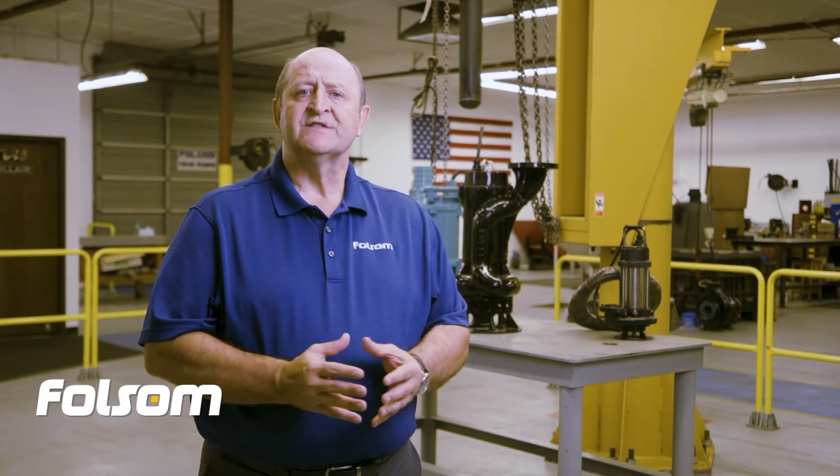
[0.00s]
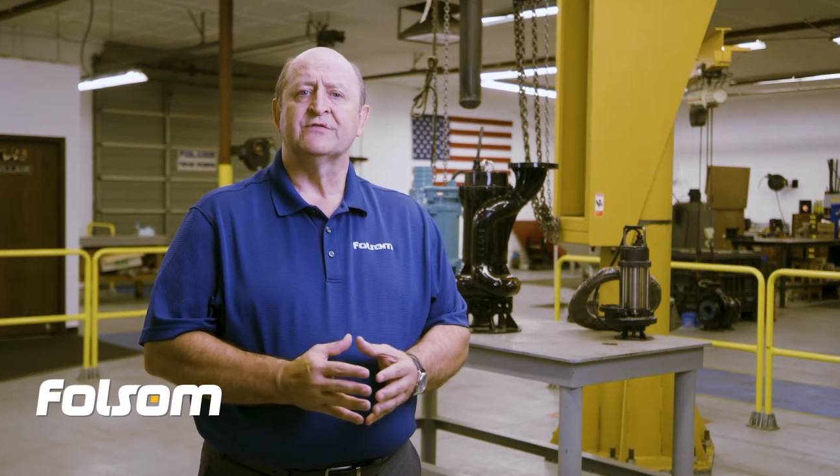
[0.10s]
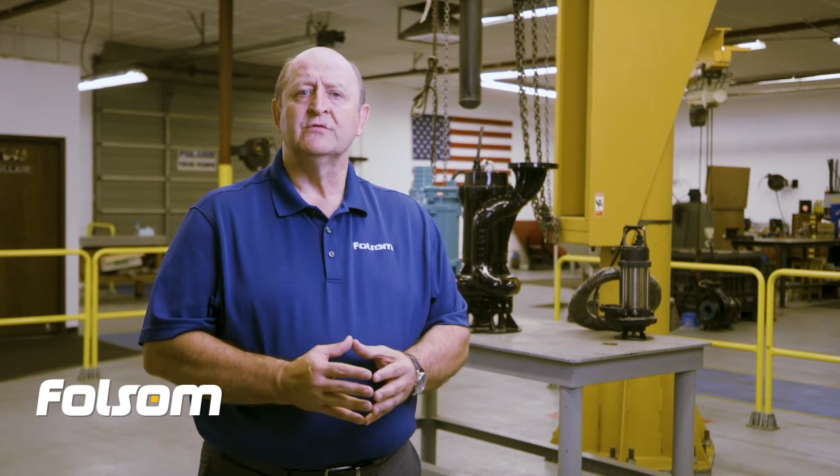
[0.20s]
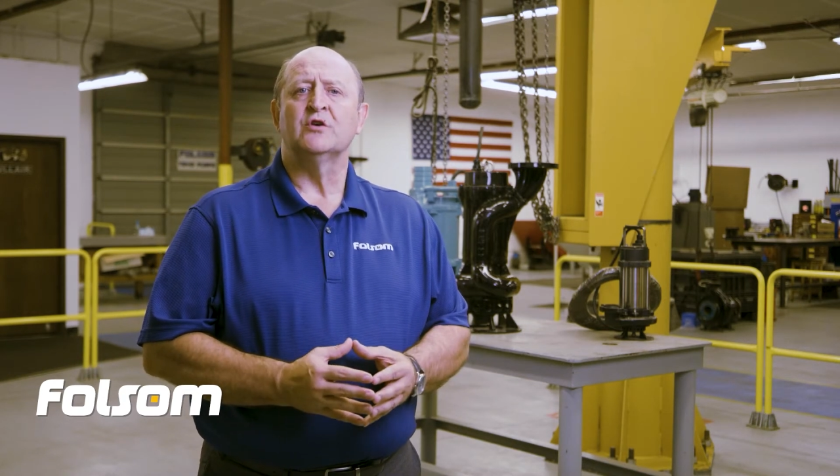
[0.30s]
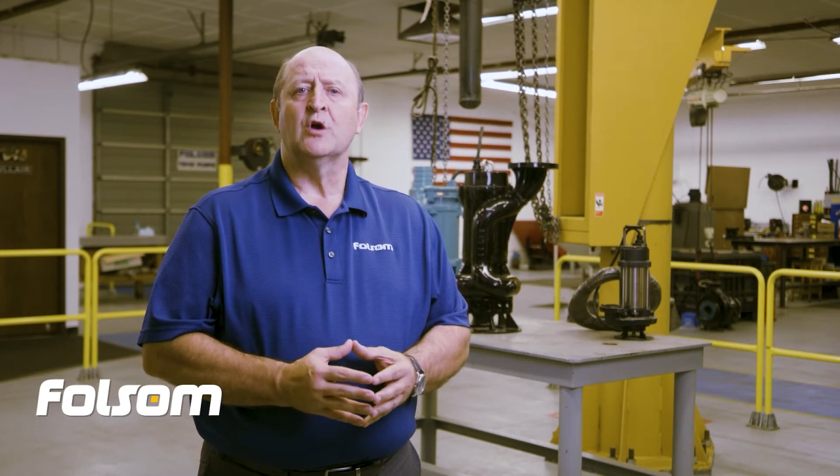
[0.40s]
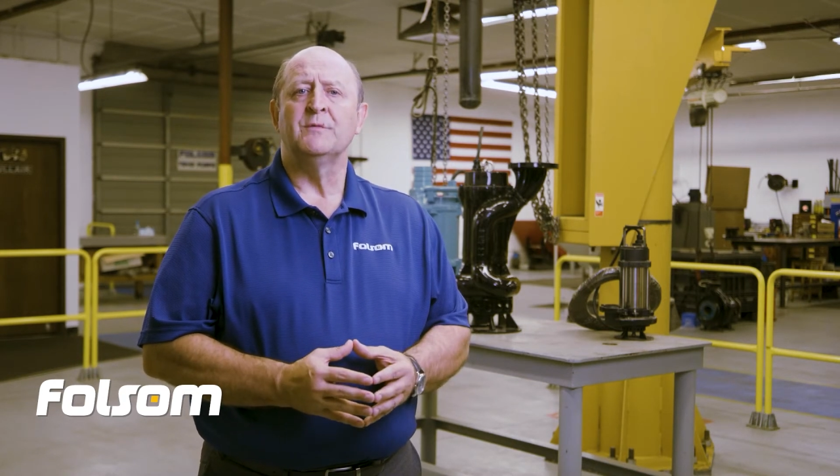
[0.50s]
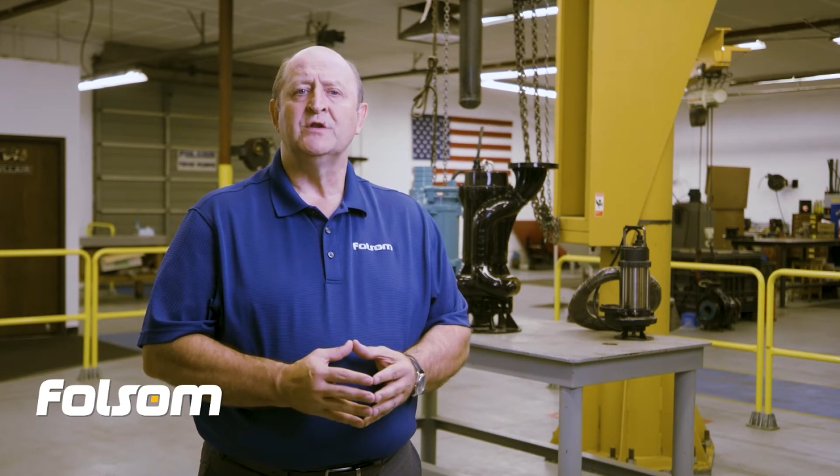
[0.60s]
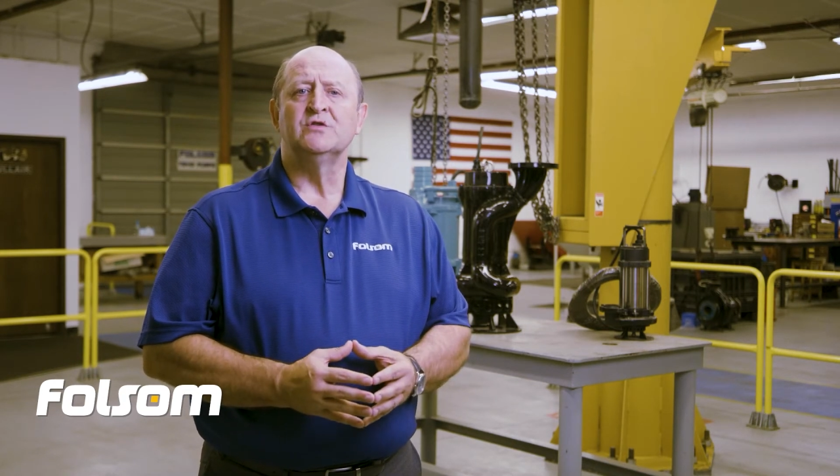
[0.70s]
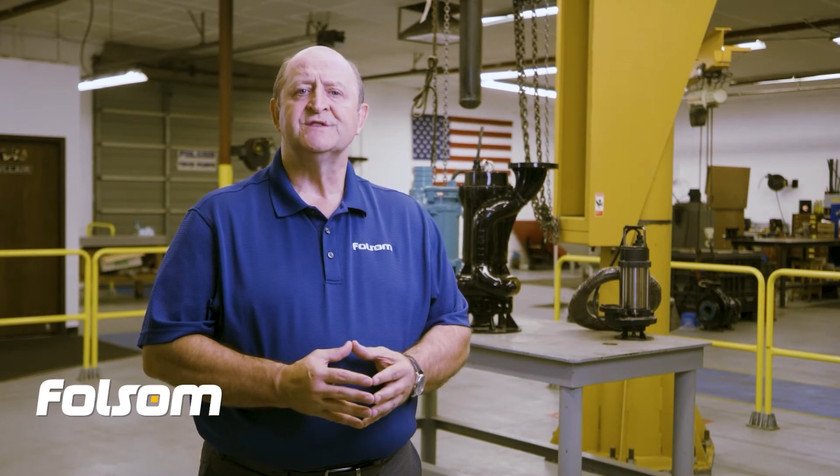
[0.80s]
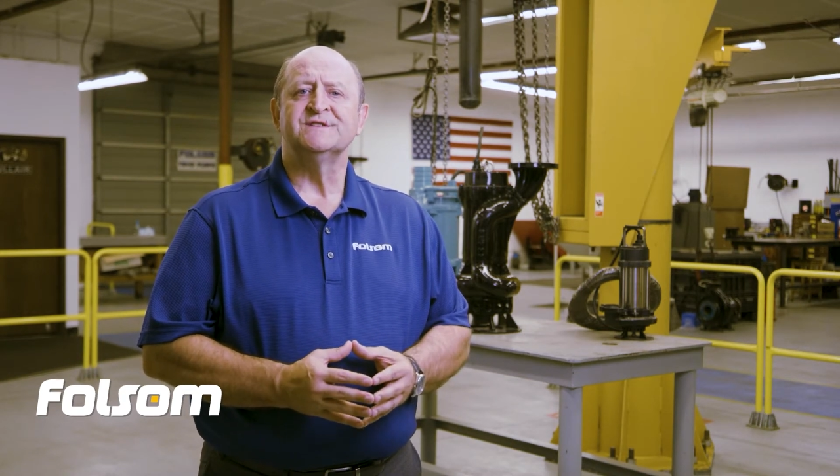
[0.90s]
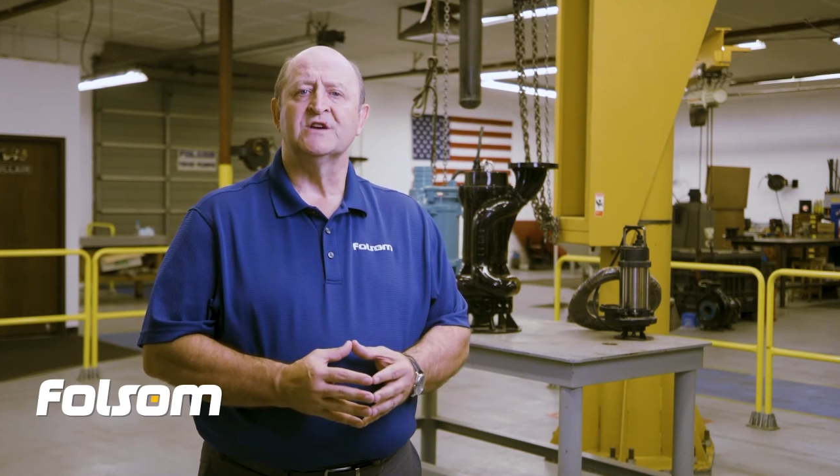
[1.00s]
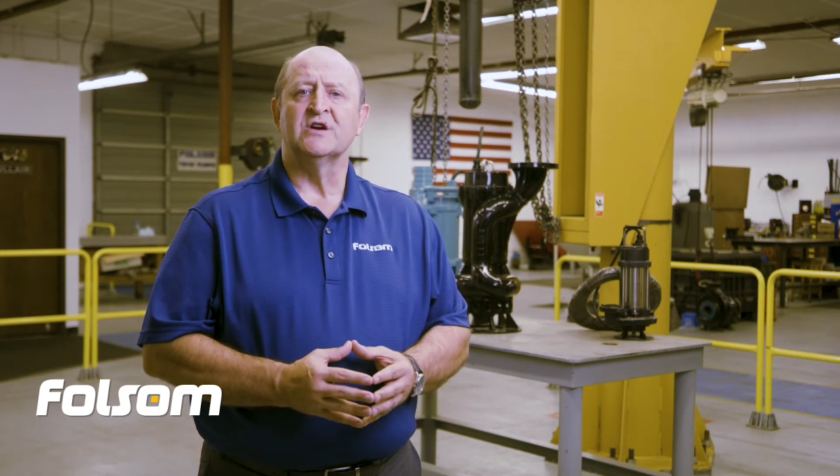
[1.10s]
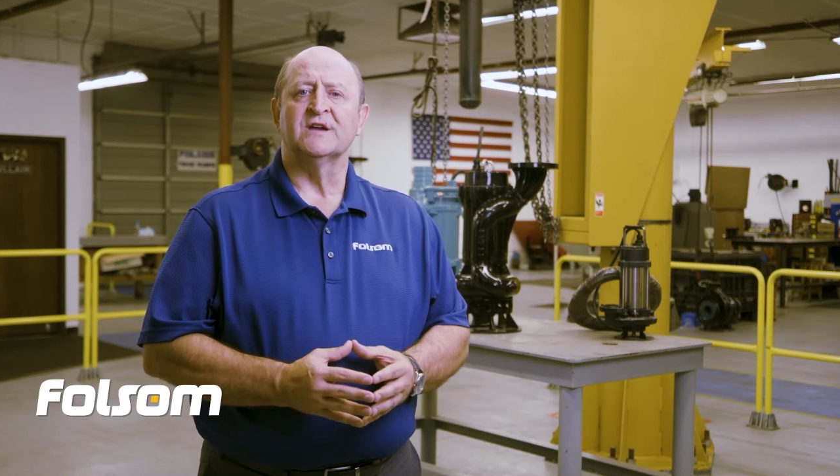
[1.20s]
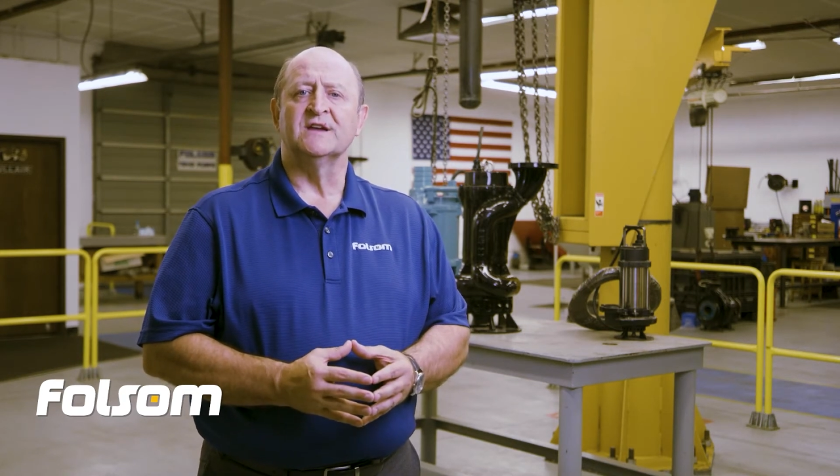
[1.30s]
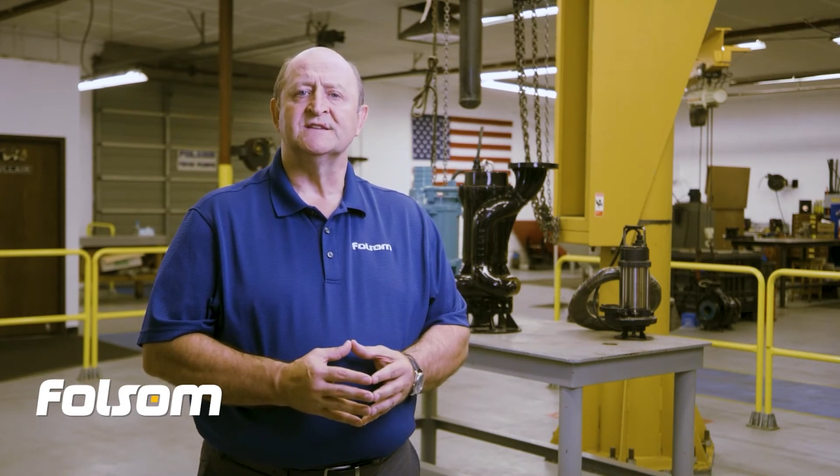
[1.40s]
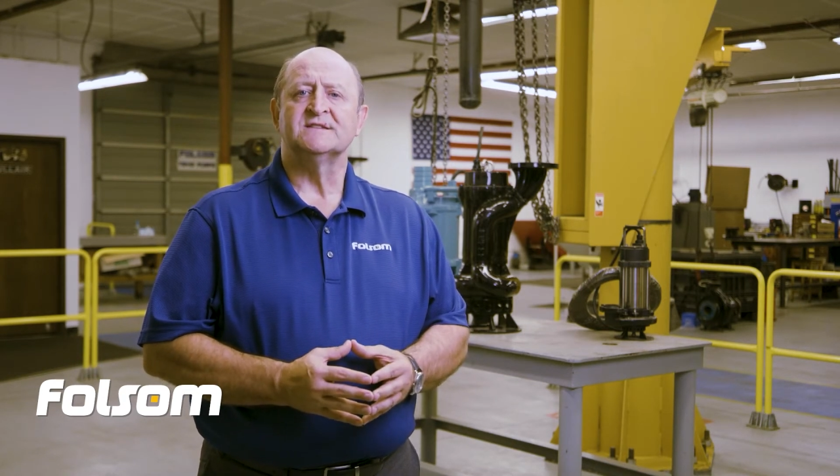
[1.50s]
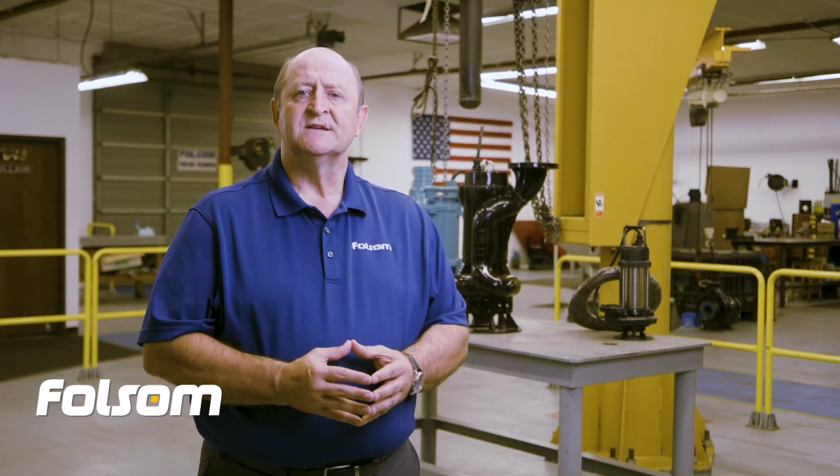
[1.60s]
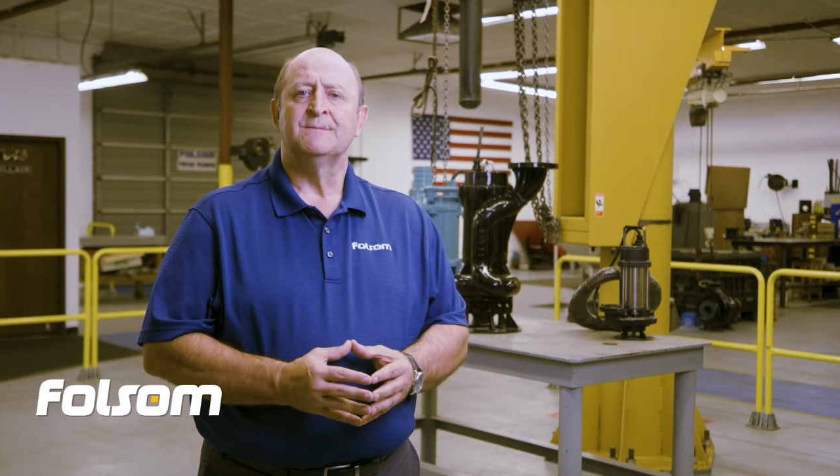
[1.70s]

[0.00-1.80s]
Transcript: through the comminution circuits.